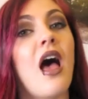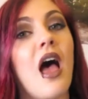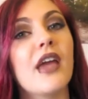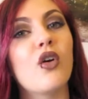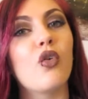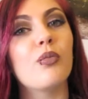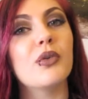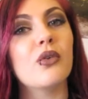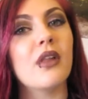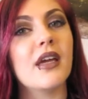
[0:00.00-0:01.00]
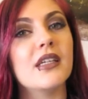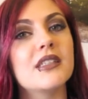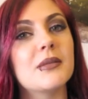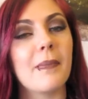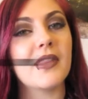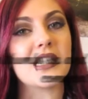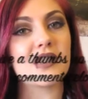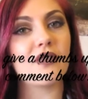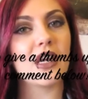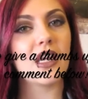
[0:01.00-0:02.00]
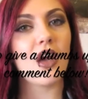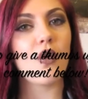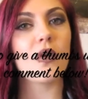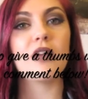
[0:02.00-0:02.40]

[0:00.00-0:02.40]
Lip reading: I hope you liked this video.